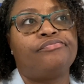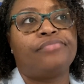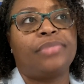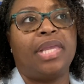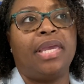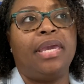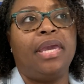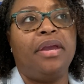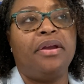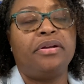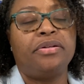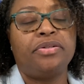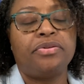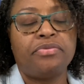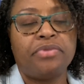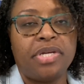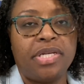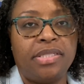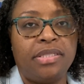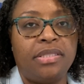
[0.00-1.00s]

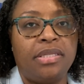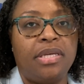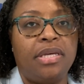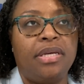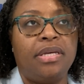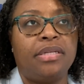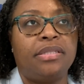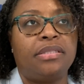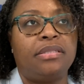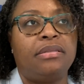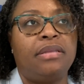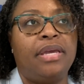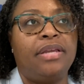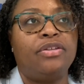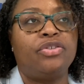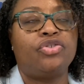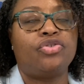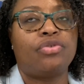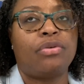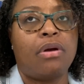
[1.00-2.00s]
characteristics. They
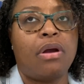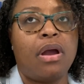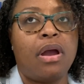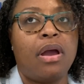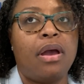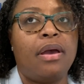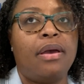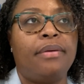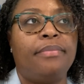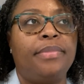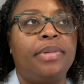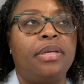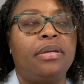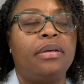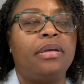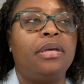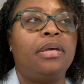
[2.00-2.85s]
described